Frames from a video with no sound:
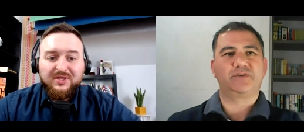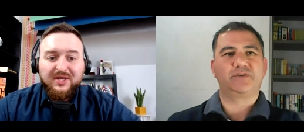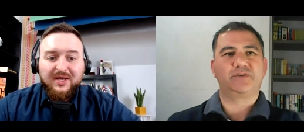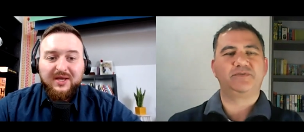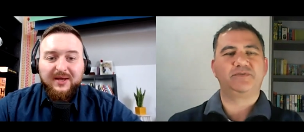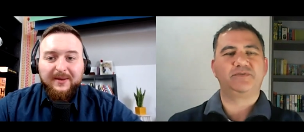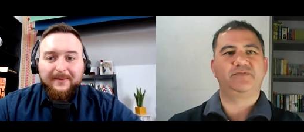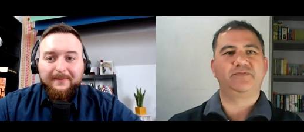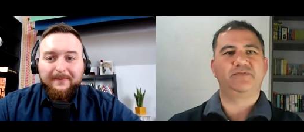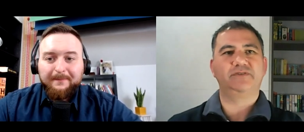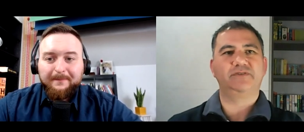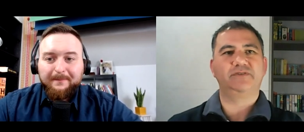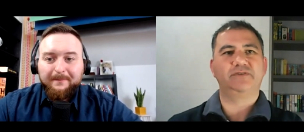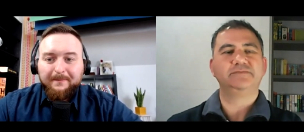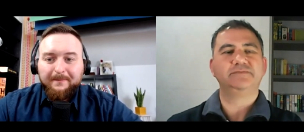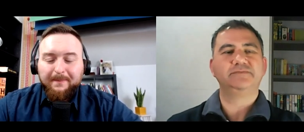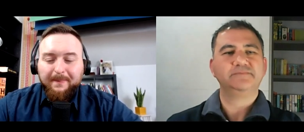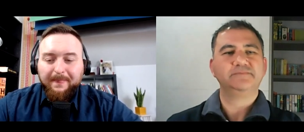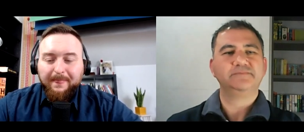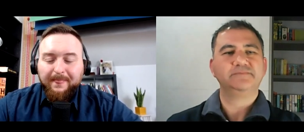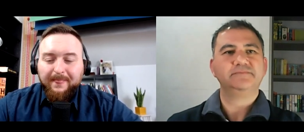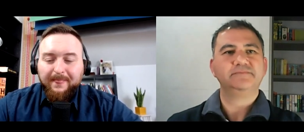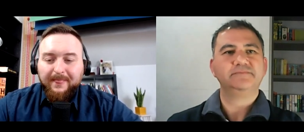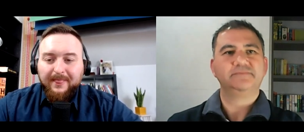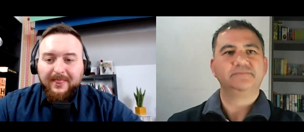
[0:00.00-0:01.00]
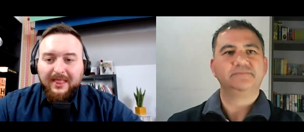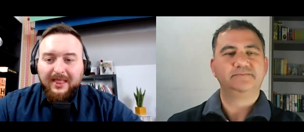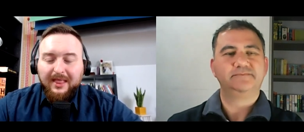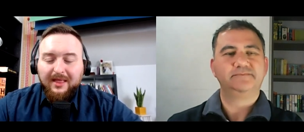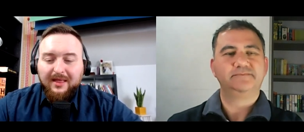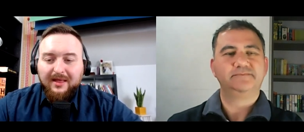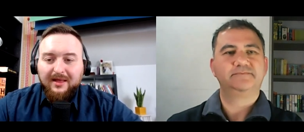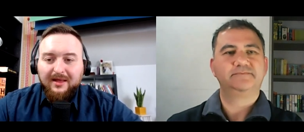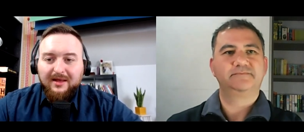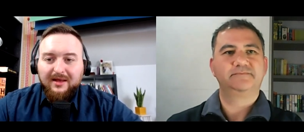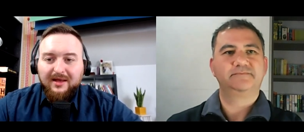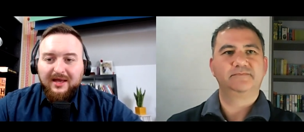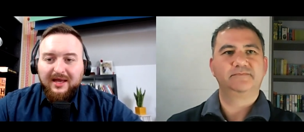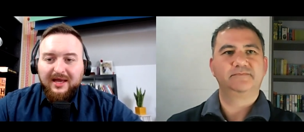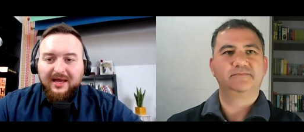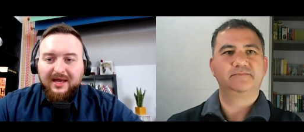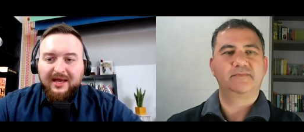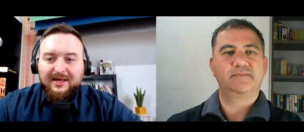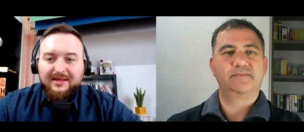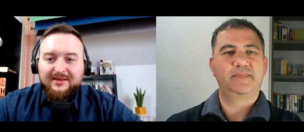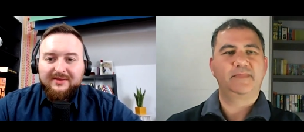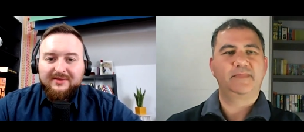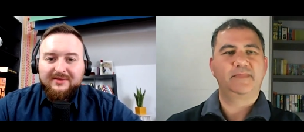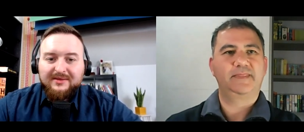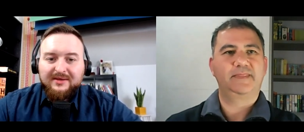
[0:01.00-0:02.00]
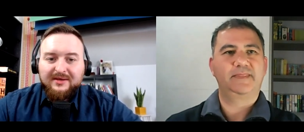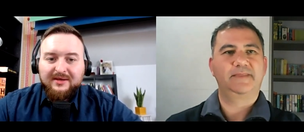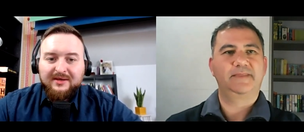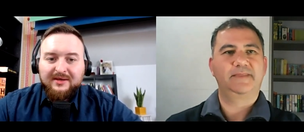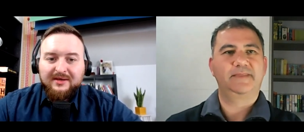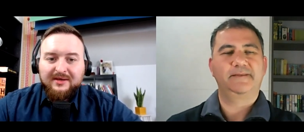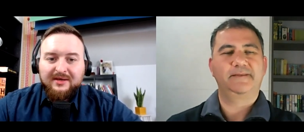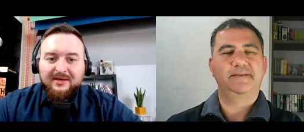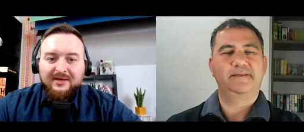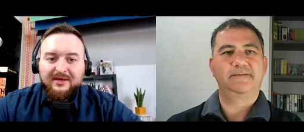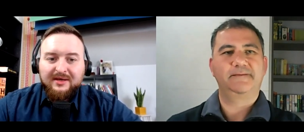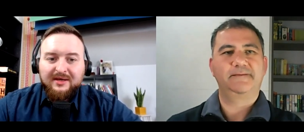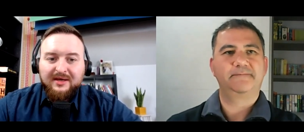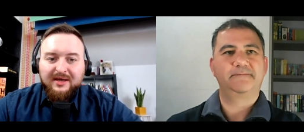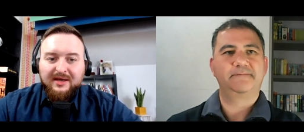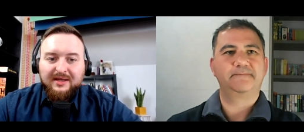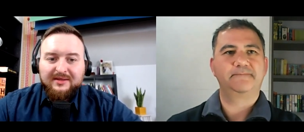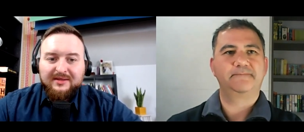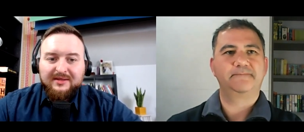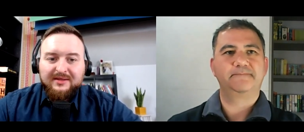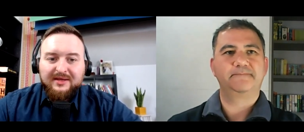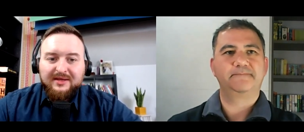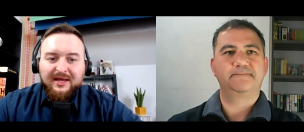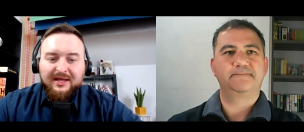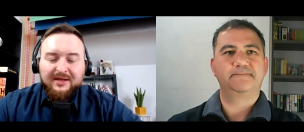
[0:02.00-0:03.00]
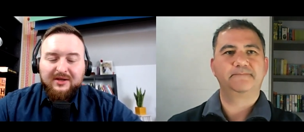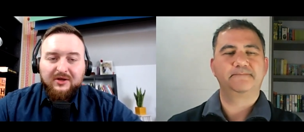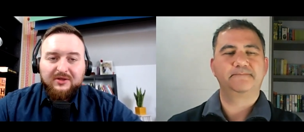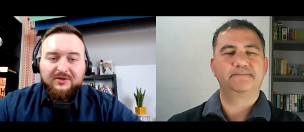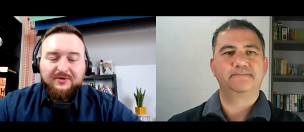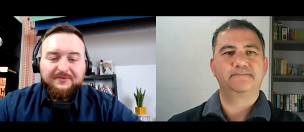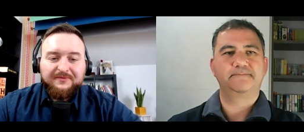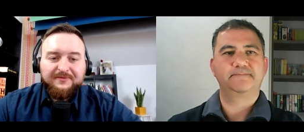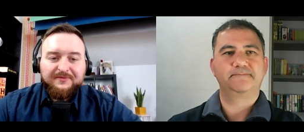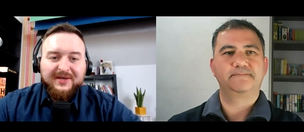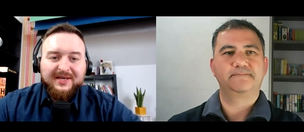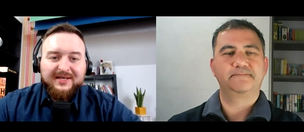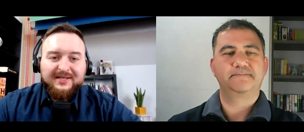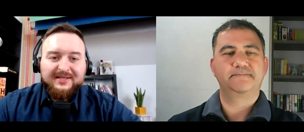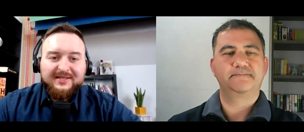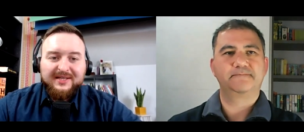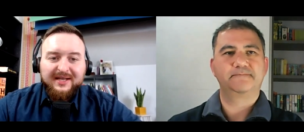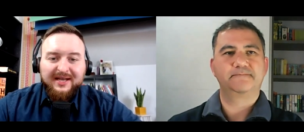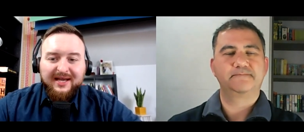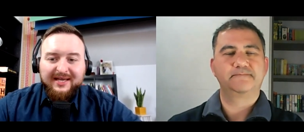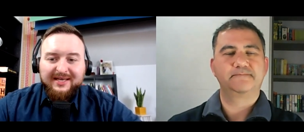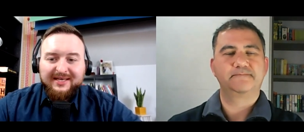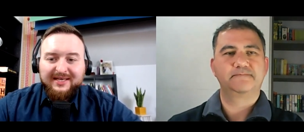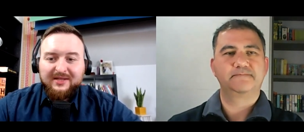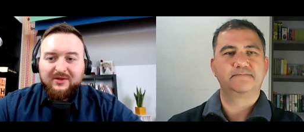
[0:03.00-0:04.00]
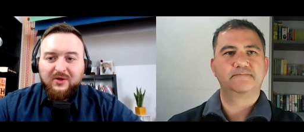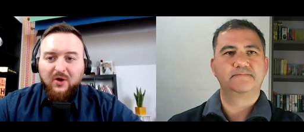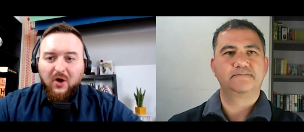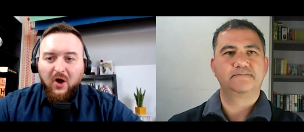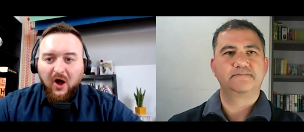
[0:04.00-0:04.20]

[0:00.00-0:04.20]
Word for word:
Speaker 1: description and uh, and another thing that I can